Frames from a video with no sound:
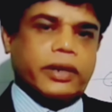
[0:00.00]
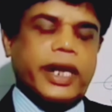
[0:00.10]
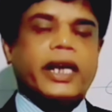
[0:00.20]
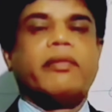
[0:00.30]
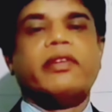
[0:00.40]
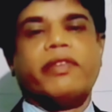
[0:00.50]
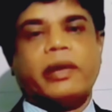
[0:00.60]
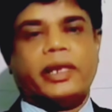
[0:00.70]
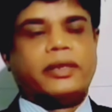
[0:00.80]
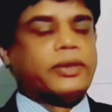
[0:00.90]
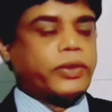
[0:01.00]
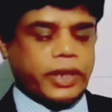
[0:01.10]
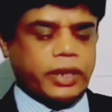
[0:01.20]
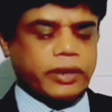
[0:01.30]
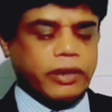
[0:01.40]
dyeing of the fabric.
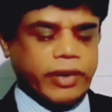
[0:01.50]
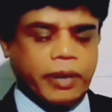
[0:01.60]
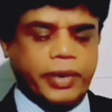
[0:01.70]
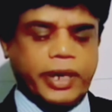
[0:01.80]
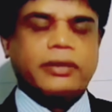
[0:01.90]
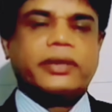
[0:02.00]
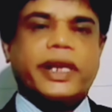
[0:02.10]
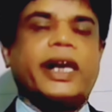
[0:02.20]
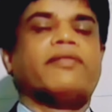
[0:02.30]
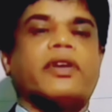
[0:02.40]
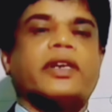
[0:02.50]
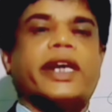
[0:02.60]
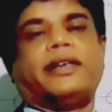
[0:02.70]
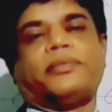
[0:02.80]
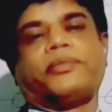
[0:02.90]
The fabric taken for
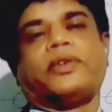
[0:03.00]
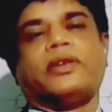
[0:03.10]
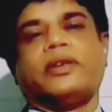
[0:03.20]
dyeing